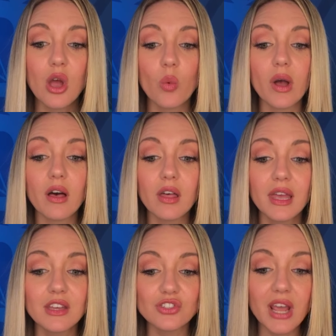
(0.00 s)
Well,
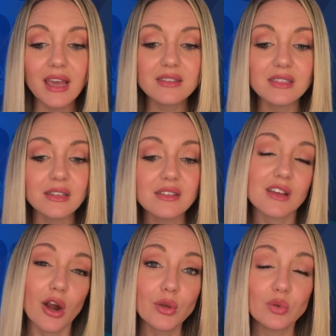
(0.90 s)
Jackson is
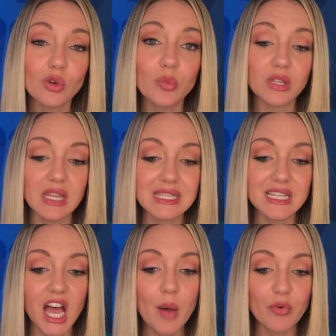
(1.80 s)
arguably the
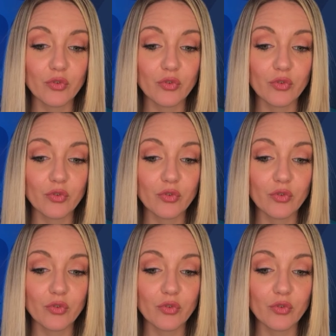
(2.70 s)
top